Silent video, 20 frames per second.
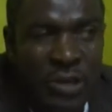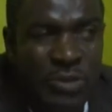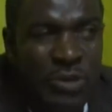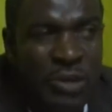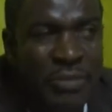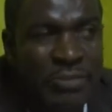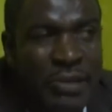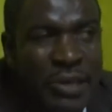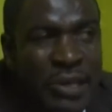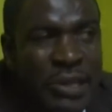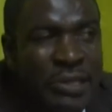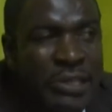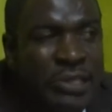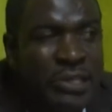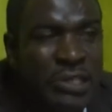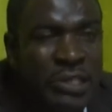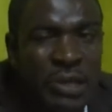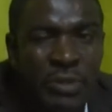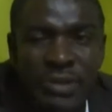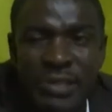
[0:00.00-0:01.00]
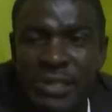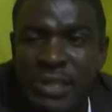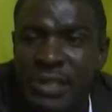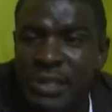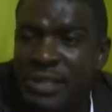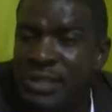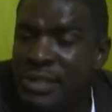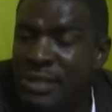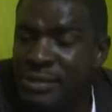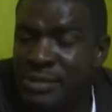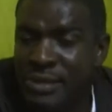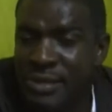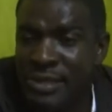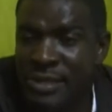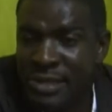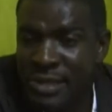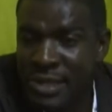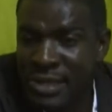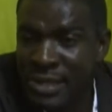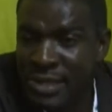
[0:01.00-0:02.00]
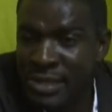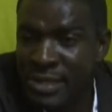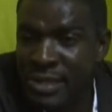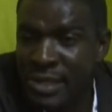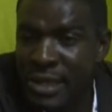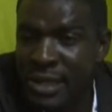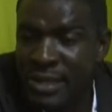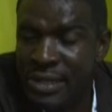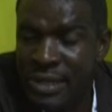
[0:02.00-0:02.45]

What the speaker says: that will make a decision we think is in his